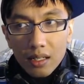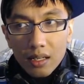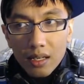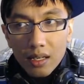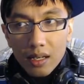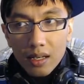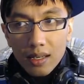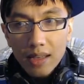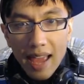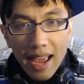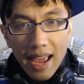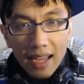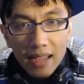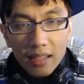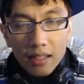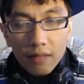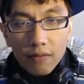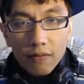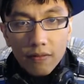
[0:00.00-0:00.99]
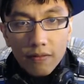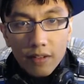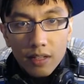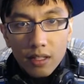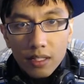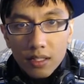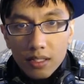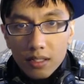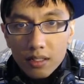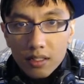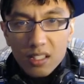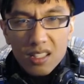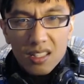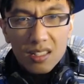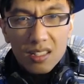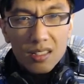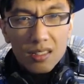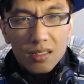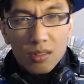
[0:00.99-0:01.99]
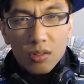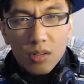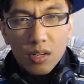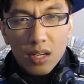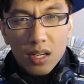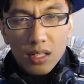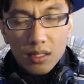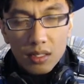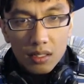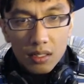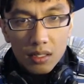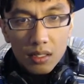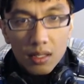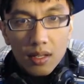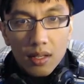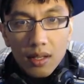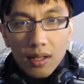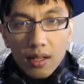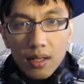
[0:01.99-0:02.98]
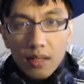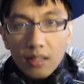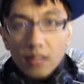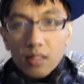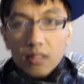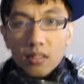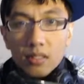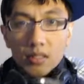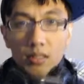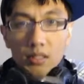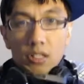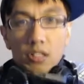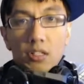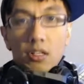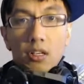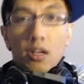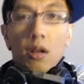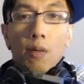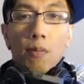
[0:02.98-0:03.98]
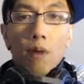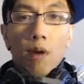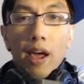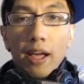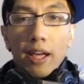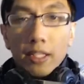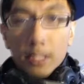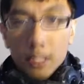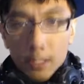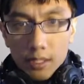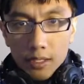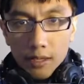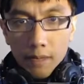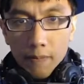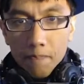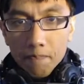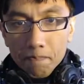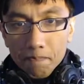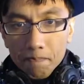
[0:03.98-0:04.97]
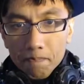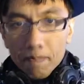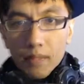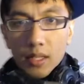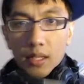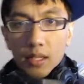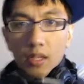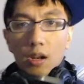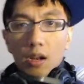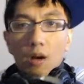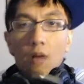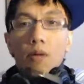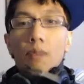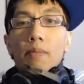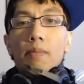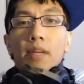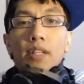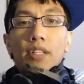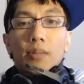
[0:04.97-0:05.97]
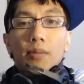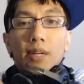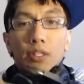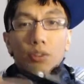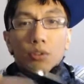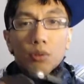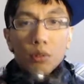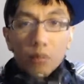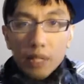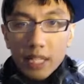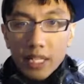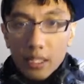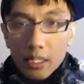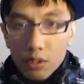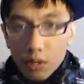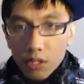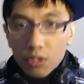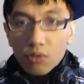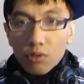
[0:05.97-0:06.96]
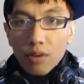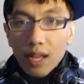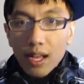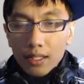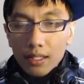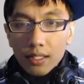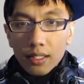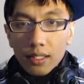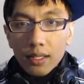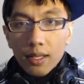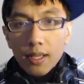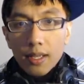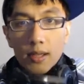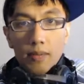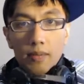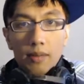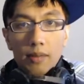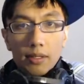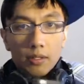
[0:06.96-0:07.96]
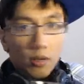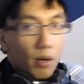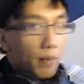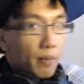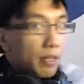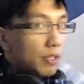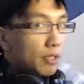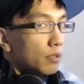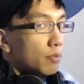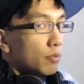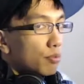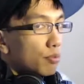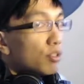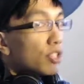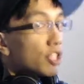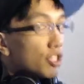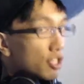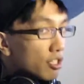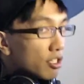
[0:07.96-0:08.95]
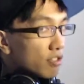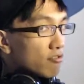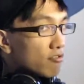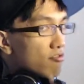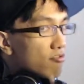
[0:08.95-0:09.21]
nagging feeling, just trying to just sit upright, make sure my shoulder blades are contracted, make sure I'm in good position